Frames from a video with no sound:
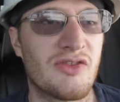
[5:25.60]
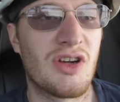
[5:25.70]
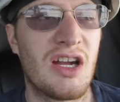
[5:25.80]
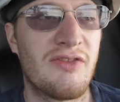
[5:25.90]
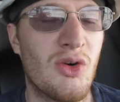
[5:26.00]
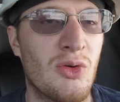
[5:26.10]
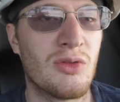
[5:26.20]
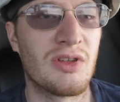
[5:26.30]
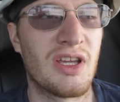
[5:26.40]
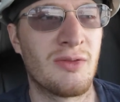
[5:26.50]
of trying to
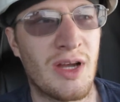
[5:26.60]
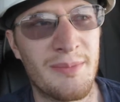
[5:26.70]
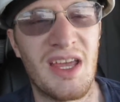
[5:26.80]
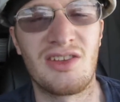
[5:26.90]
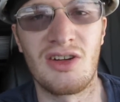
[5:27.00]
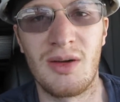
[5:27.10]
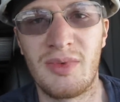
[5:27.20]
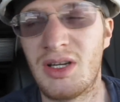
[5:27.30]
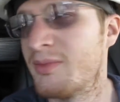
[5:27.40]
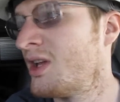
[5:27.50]
fold and wrap that tarp
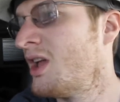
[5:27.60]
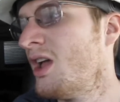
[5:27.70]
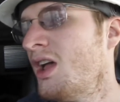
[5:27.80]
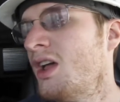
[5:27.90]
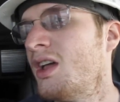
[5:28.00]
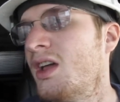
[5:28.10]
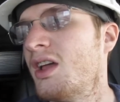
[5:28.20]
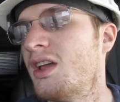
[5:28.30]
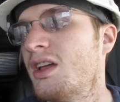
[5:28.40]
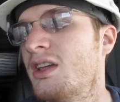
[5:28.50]
up.
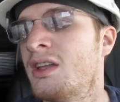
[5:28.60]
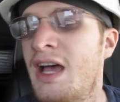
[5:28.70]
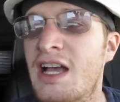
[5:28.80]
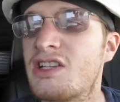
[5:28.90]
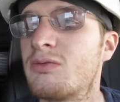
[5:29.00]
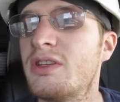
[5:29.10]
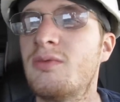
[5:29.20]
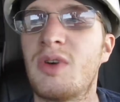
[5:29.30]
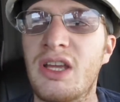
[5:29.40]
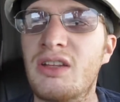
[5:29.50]
It
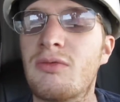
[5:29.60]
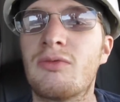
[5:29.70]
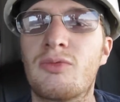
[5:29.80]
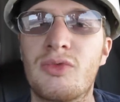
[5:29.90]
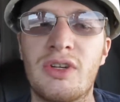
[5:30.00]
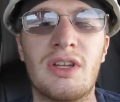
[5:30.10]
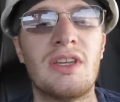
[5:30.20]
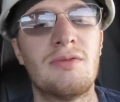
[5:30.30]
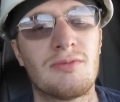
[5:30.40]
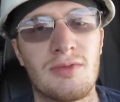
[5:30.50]
actually went
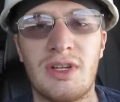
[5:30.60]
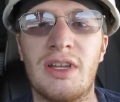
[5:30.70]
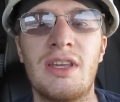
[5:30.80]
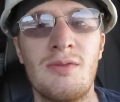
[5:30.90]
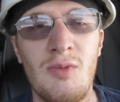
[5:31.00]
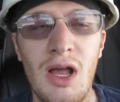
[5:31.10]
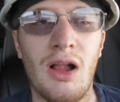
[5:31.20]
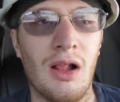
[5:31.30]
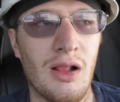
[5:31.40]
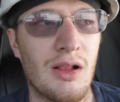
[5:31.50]
really, really
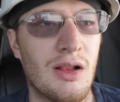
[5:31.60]
well,